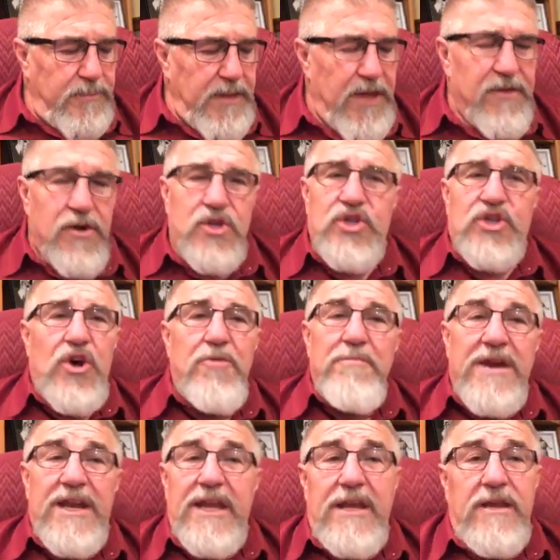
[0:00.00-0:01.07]
Well, there's so
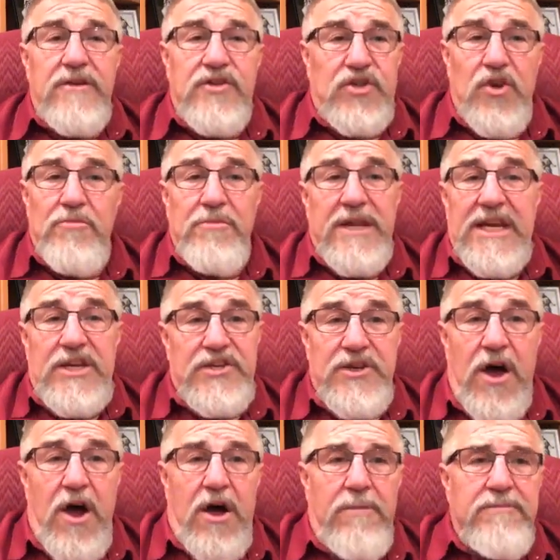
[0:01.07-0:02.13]
many, so many
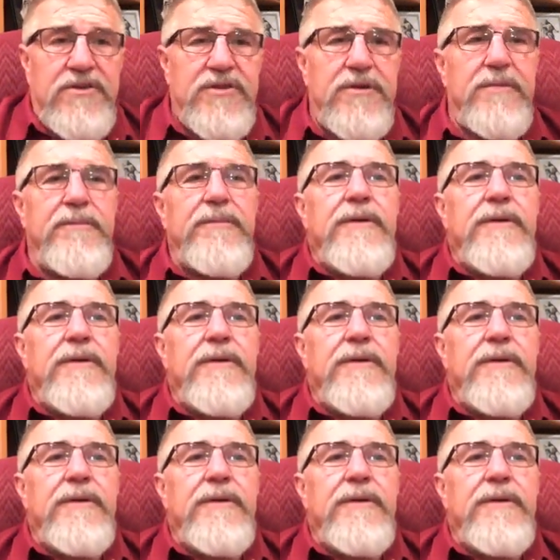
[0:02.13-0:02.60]
Psalms.